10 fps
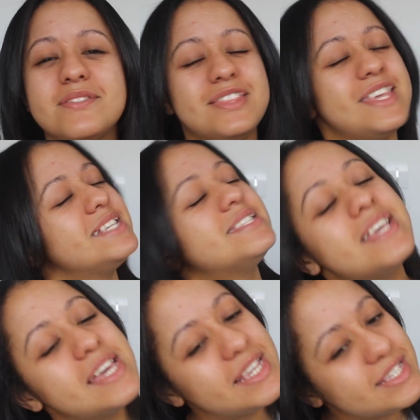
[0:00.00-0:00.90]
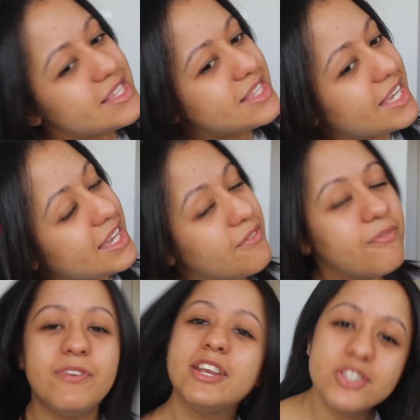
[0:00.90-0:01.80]
This is the
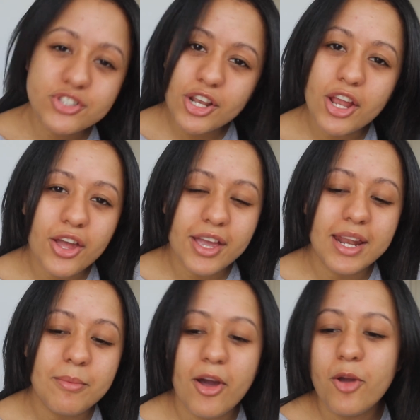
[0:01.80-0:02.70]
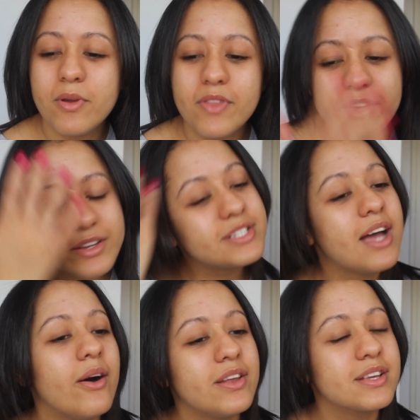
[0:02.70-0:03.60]
finished look, and I'm hoping that you can
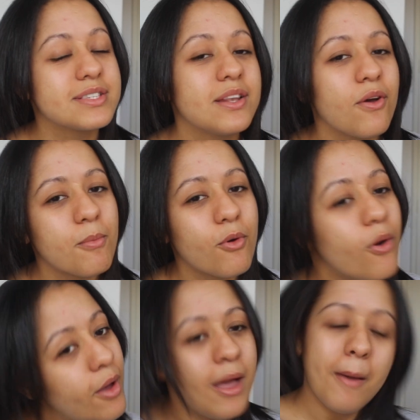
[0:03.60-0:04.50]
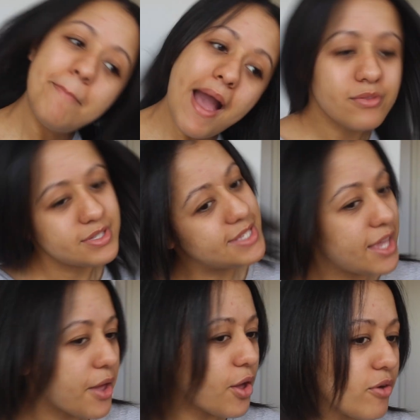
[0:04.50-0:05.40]
tell it looks a lot more
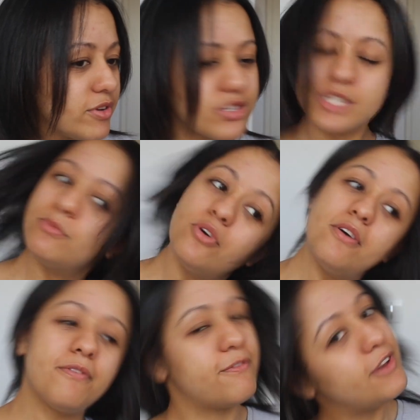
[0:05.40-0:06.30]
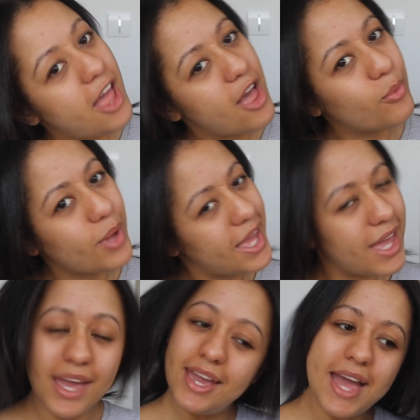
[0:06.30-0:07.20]
bouncier and just more
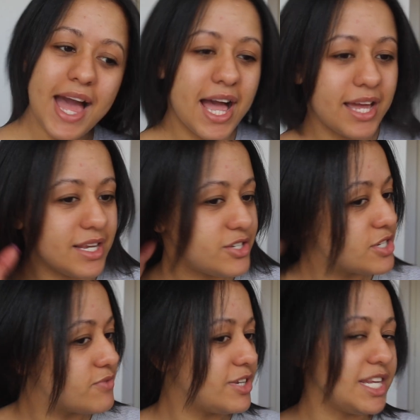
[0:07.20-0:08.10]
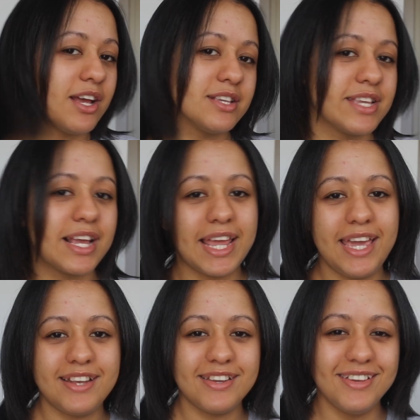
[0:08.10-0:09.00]
flowy, and it's just really nice and
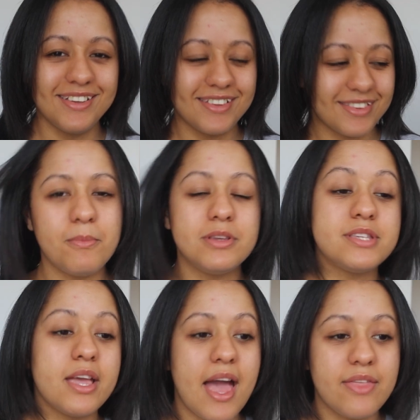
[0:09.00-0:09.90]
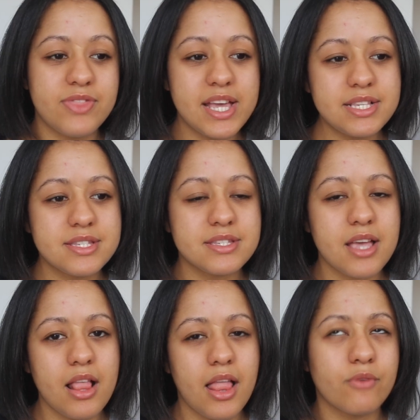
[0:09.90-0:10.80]
clean. So yeah, this
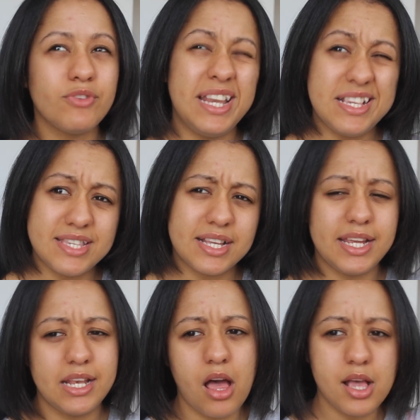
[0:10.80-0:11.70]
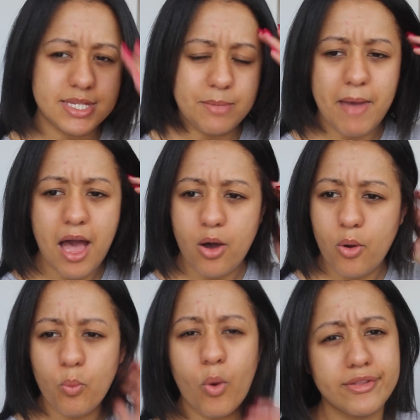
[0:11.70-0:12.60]
like realistically lasts
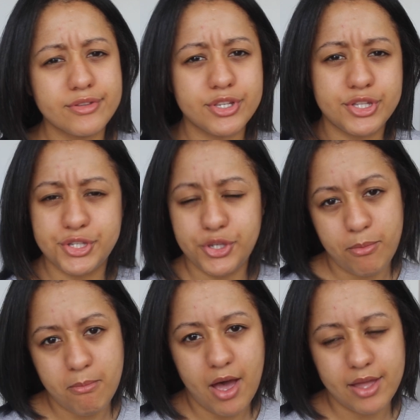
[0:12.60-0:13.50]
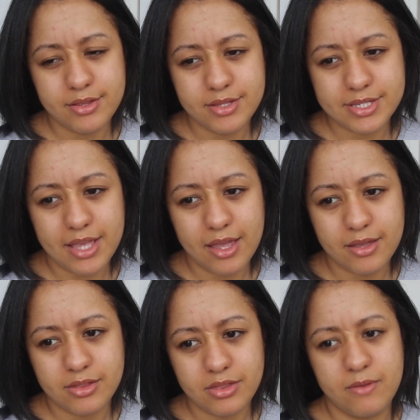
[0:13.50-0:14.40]
about 1 to 2 months, like